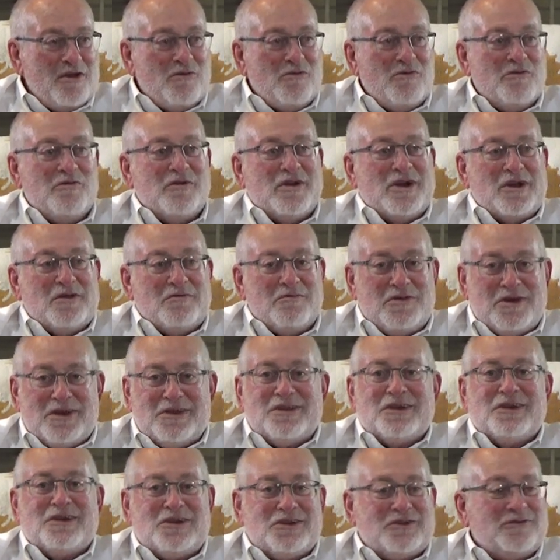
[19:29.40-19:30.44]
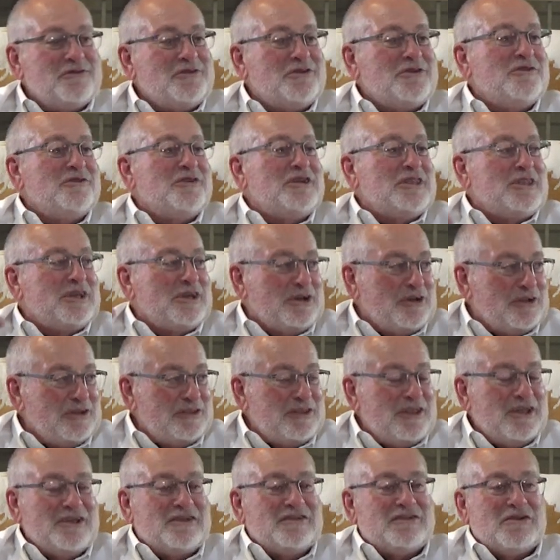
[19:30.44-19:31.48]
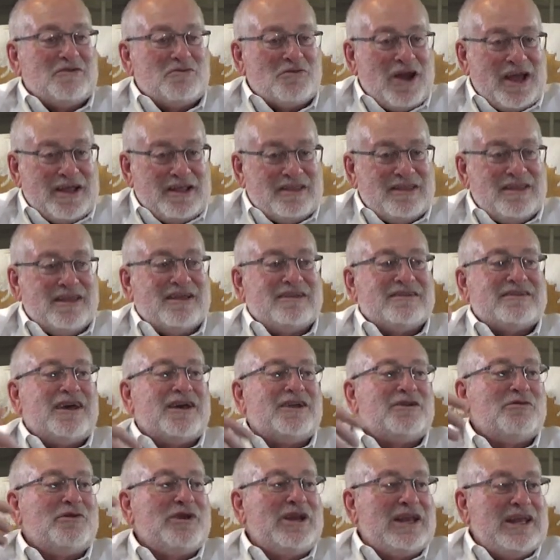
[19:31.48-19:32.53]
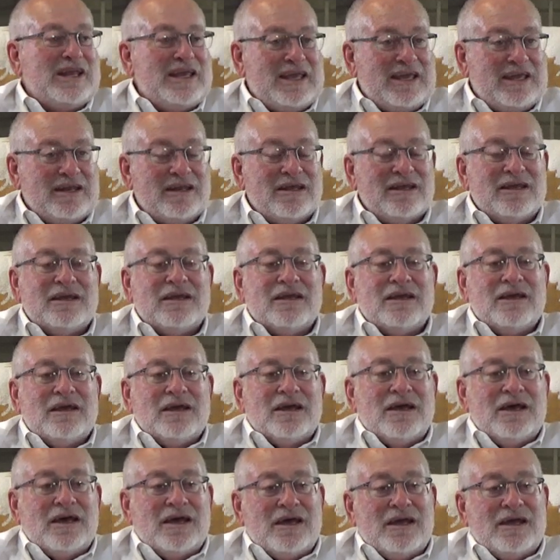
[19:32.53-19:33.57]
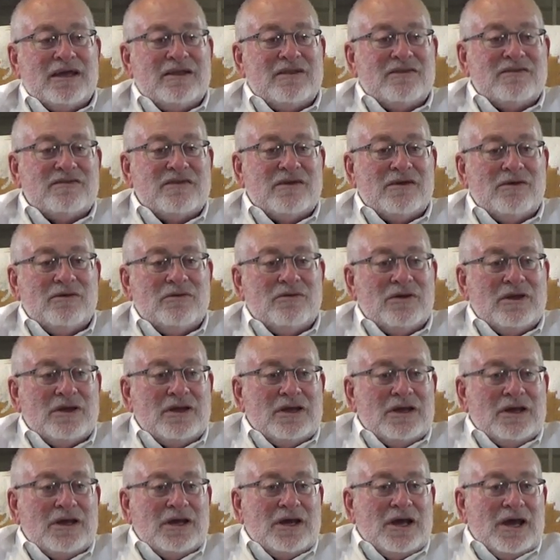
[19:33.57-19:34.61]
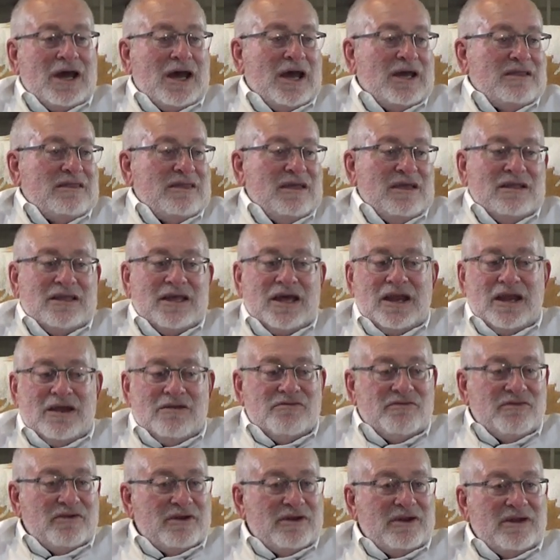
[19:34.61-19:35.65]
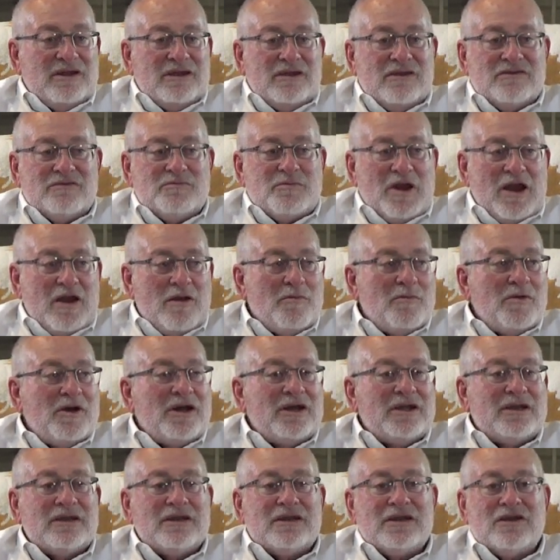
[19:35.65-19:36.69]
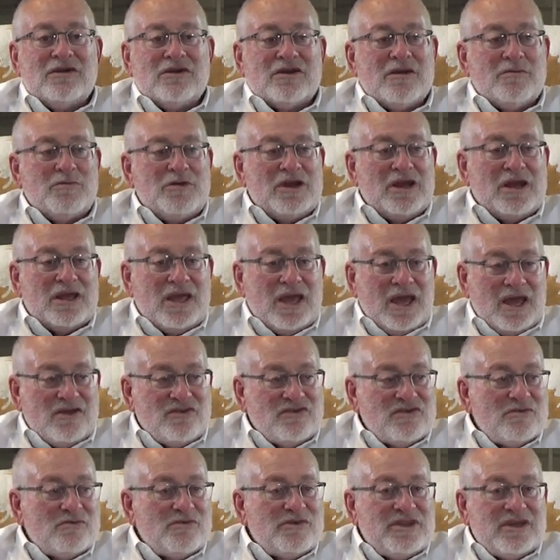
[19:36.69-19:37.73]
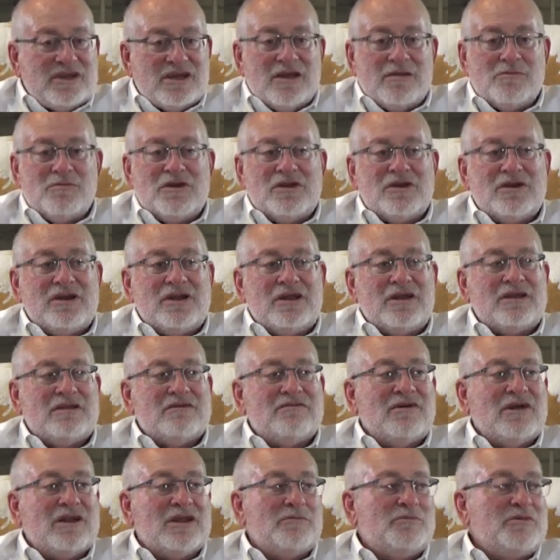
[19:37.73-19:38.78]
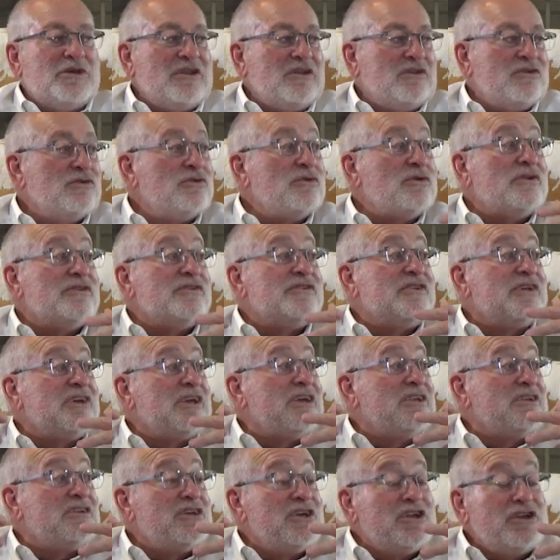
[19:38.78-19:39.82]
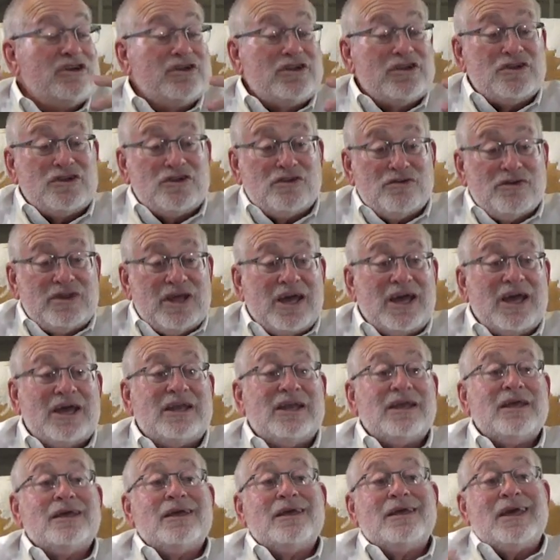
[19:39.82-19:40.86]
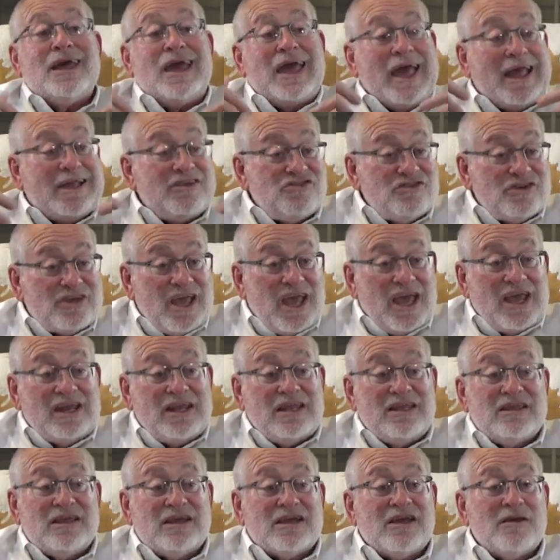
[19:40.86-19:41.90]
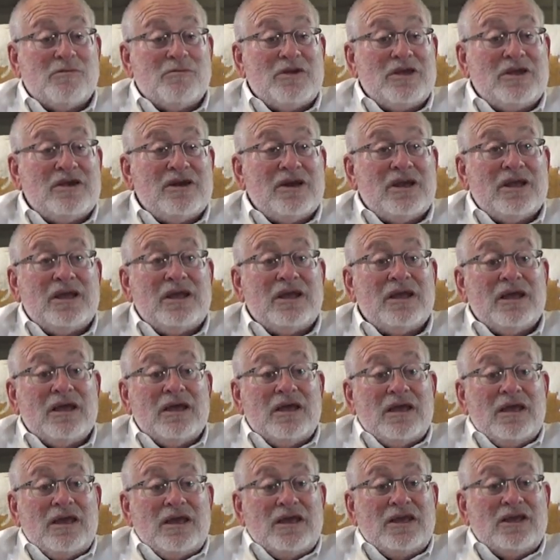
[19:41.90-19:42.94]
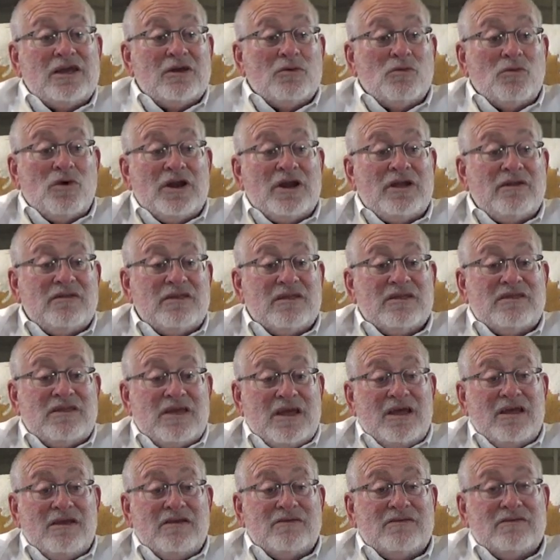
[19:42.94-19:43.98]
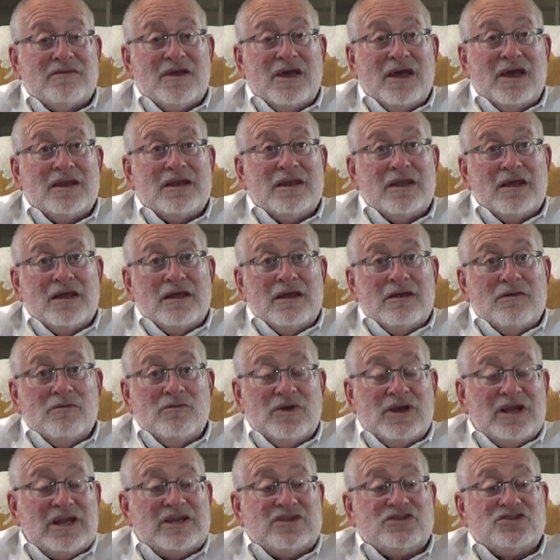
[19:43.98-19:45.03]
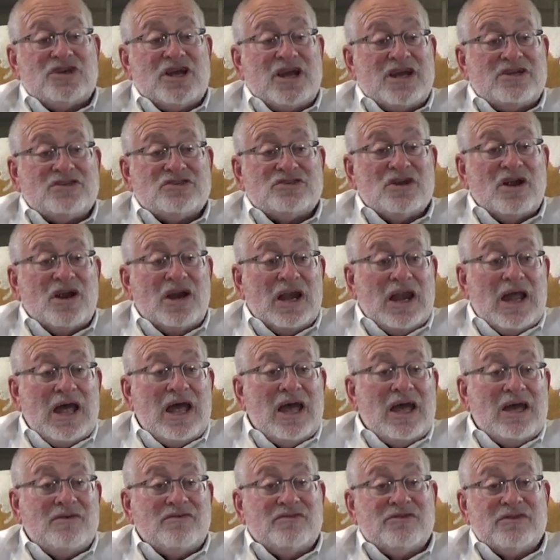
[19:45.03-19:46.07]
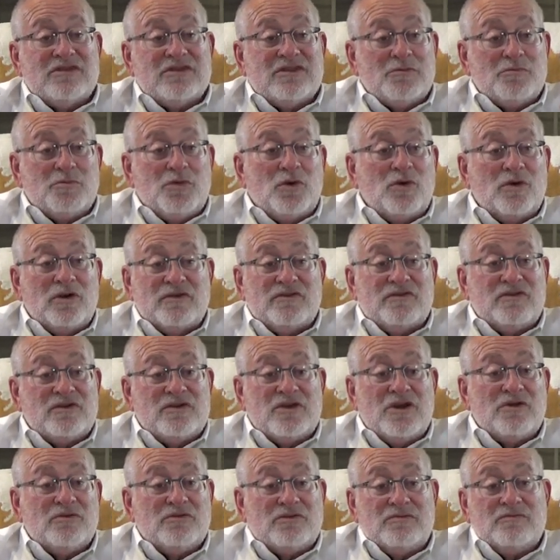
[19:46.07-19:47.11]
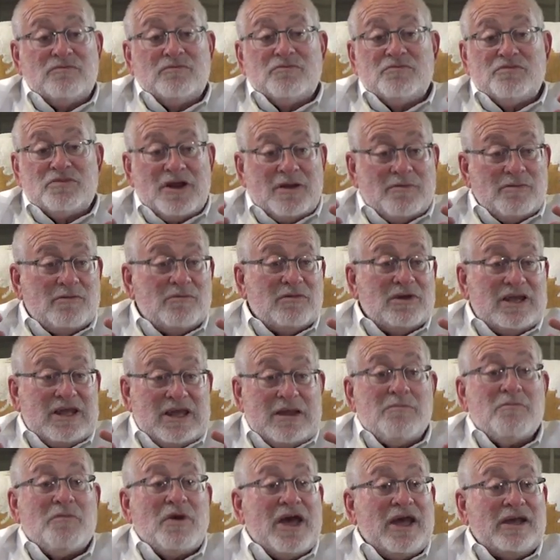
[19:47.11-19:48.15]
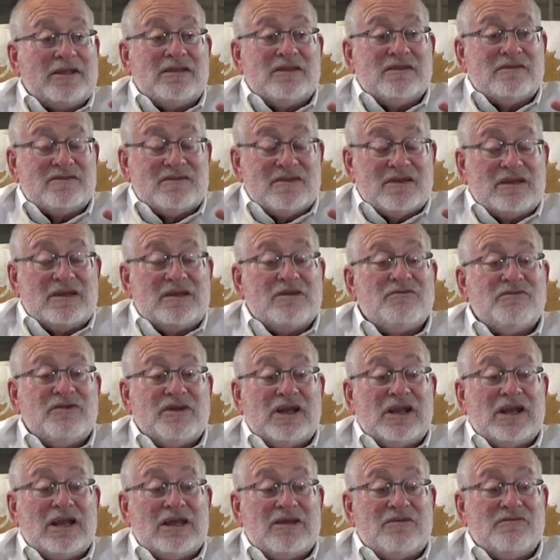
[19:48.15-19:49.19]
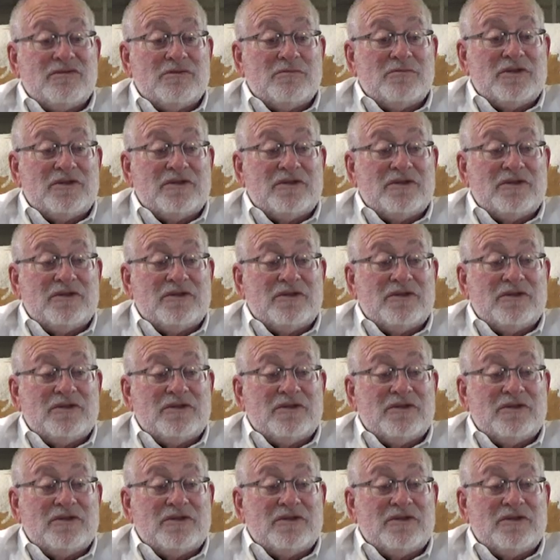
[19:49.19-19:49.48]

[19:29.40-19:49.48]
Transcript: We were going to be in the news for doing the good things, the right things. How do we lead? Uh, and so uh, I think that effort is paramount. You know, communication with the community, developing tools to continue to do that, educating the community. You know, one of the things that really changed our lives, and the ports are no probably impacted significantly from